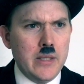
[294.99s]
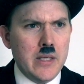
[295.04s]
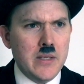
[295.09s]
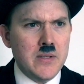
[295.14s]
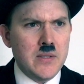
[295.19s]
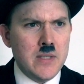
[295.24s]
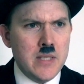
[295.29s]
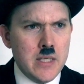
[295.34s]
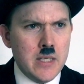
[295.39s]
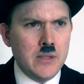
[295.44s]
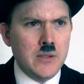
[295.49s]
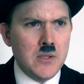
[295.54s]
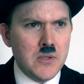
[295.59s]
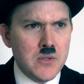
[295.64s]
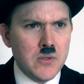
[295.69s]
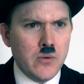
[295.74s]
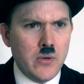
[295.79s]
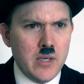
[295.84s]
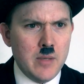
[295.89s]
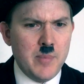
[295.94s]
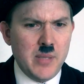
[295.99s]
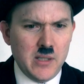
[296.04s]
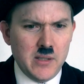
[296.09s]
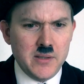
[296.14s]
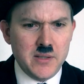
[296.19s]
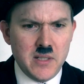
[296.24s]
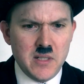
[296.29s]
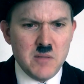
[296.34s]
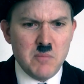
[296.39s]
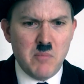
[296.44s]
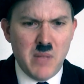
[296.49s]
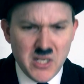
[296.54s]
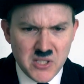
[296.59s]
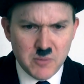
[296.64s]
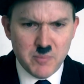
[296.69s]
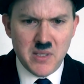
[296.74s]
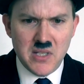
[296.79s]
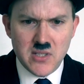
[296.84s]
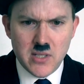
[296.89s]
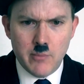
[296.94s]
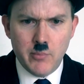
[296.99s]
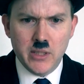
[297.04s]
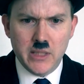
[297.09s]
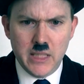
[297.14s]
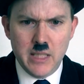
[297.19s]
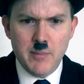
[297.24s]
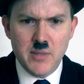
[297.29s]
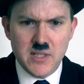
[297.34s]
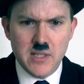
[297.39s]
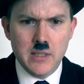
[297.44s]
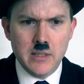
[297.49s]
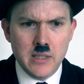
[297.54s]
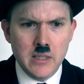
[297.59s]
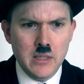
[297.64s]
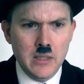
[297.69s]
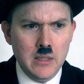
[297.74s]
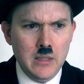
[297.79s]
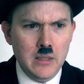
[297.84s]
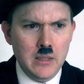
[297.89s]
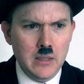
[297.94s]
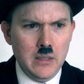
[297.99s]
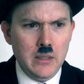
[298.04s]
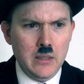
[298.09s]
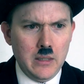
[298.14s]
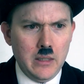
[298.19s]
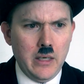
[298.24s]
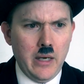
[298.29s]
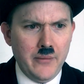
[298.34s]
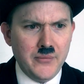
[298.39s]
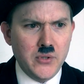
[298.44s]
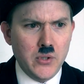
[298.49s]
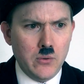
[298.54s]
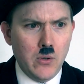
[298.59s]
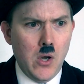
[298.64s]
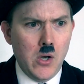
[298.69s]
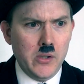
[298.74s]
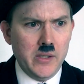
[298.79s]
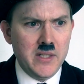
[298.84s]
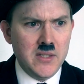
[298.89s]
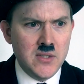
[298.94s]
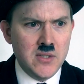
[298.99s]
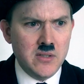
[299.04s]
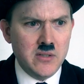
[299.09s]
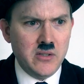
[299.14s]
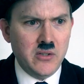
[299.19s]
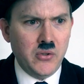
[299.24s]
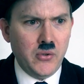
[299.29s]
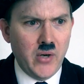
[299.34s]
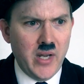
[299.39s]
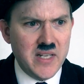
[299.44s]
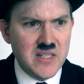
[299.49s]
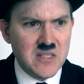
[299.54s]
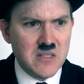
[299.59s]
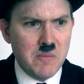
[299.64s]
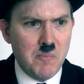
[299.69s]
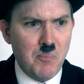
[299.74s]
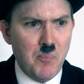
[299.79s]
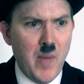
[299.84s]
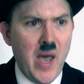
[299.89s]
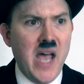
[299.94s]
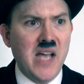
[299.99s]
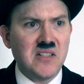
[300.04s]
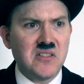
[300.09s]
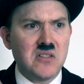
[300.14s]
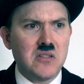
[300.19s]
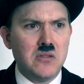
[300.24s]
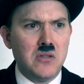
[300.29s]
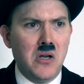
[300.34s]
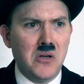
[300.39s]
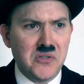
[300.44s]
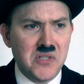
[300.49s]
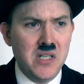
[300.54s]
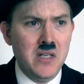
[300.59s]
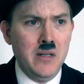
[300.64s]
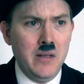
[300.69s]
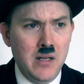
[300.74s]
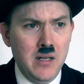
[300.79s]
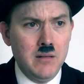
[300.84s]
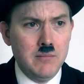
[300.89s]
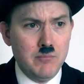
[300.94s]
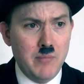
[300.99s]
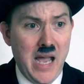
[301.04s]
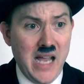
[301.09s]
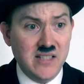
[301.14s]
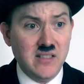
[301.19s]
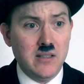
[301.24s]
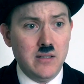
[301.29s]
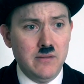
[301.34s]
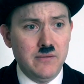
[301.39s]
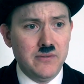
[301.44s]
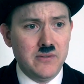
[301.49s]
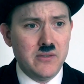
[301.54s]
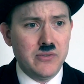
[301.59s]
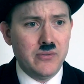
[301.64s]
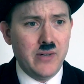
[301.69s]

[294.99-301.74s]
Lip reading: Their seek and destroy abilities must be somewhat limited. After all, it's Christ Mass, not Massive